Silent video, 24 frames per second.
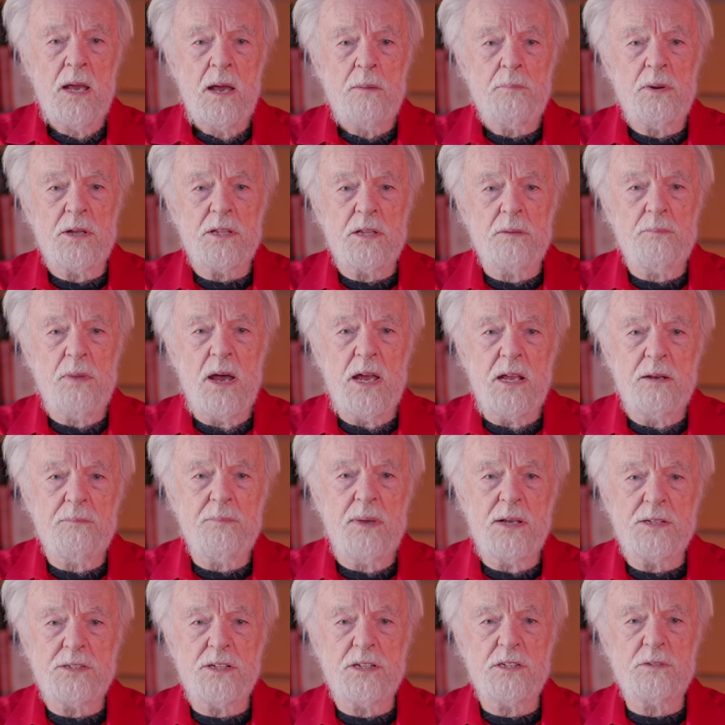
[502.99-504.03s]
But the main
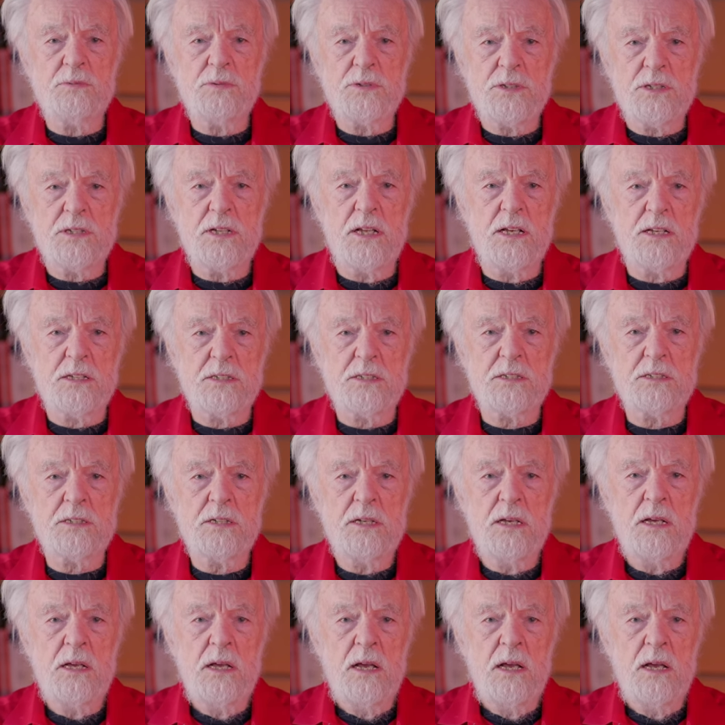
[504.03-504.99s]
message was this,